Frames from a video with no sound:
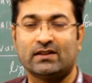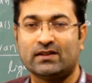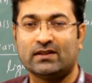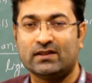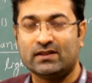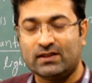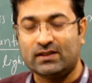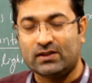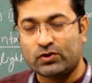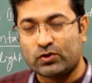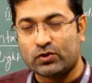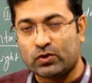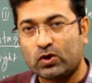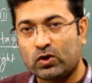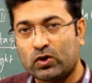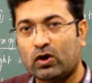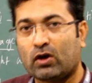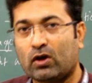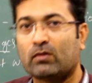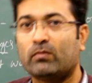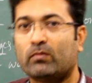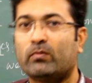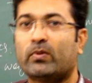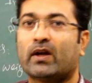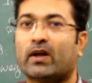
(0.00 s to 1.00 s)
it should
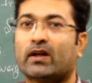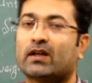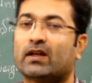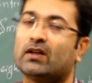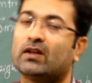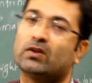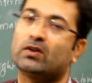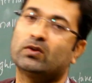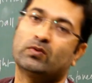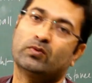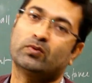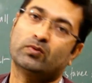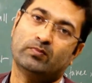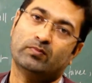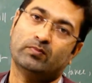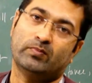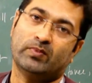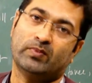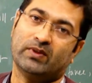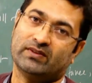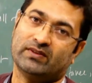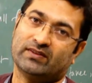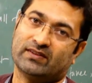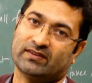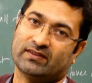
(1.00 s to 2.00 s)
not break into
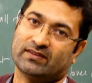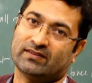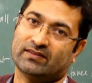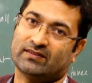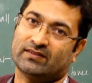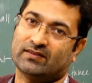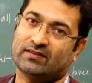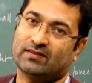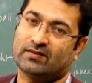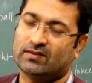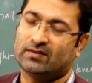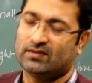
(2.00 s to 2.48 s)
pieces.